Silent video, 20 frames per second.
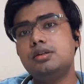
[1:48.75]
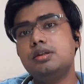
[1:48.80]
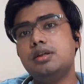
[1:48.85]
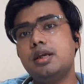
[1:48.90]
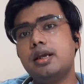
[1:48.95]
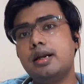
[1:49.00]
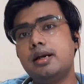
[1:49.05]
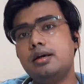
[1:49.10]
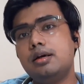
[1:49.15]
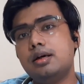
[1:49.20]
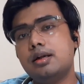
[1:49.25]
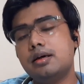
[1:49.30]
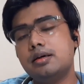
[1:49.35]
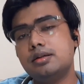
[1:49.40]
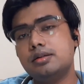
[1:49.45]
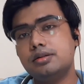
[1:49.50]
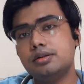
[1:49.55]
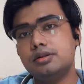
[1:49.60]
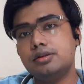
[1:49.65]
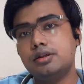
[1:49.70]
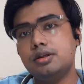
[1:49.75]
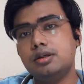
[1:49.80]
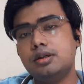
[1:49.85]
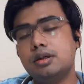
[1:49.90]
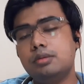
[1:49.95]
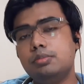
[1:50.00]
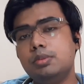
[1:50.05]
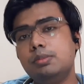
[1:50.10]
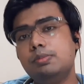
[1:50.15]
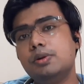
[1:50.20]
the entire surgery
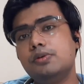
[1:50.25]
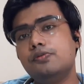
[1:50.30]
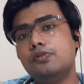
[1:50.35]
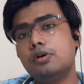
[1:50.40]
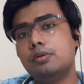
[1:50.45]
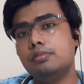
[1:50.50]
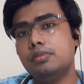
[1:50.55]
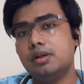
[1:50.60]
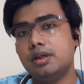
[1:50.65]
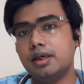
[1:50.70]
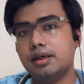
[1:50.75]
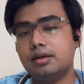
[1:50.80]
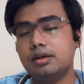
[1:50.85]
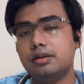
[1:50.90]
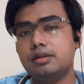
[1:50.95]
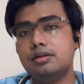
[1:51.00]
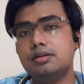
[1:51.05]
can be performed directly.